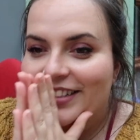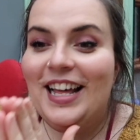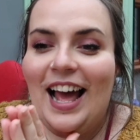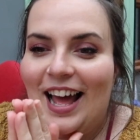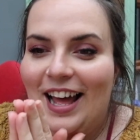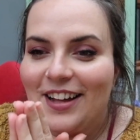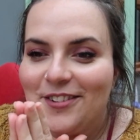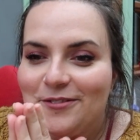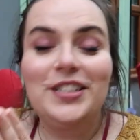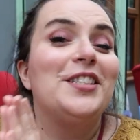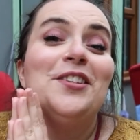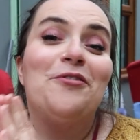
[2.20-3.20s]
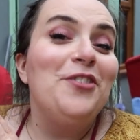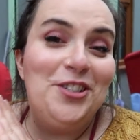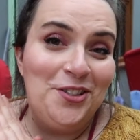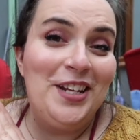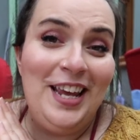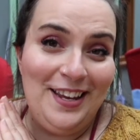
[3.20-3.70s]
that was a
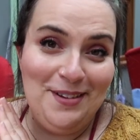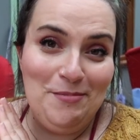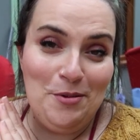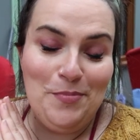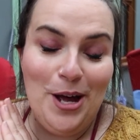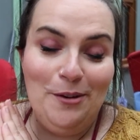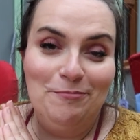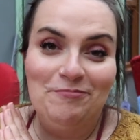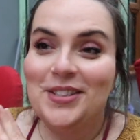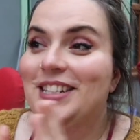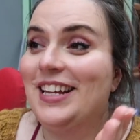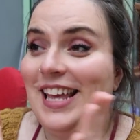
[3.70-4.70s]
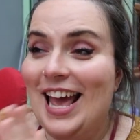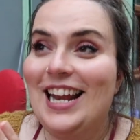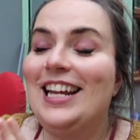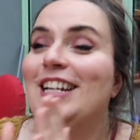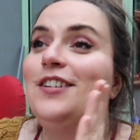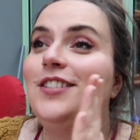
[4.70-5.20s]
sufficient kick up the bum to get
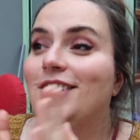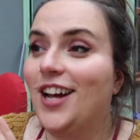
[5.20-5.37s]
it